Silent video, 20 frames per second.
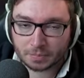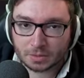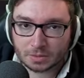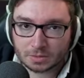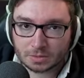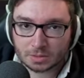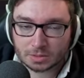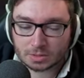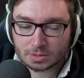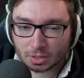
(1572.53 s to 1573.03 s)

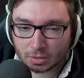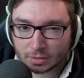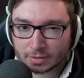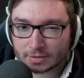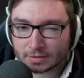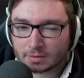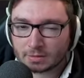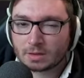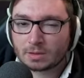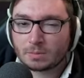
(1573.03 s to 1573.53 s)
So it's on the
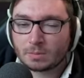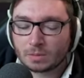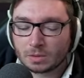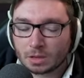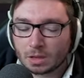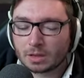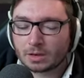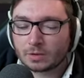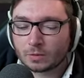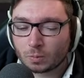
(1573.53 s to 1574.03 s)
same
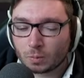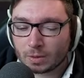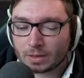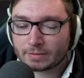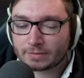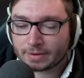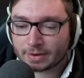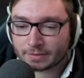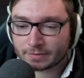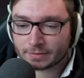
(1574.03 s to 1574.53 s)
kind of
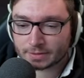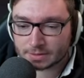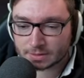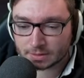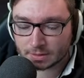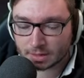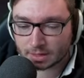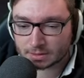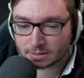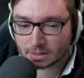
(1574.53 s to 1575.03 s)
wavelength
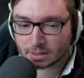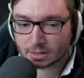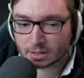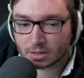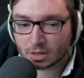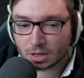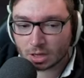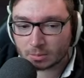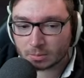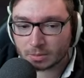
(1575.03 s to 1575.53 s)
as like a
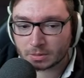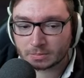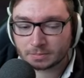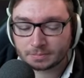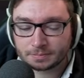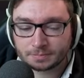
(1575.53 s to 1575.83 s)
Karma.